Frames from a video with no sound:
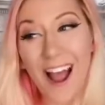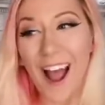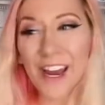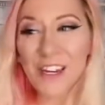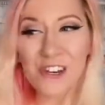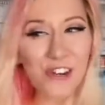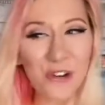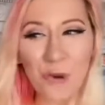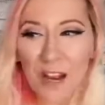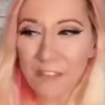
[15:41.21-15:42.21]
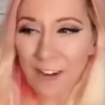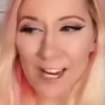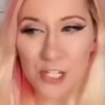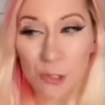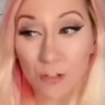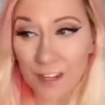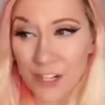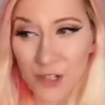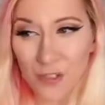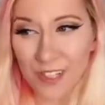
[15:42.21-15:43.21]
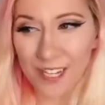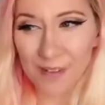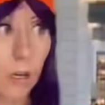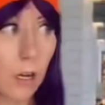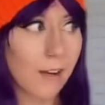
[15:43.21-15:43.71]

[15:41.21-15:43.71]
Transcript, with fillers: I knew I'd find you eventually.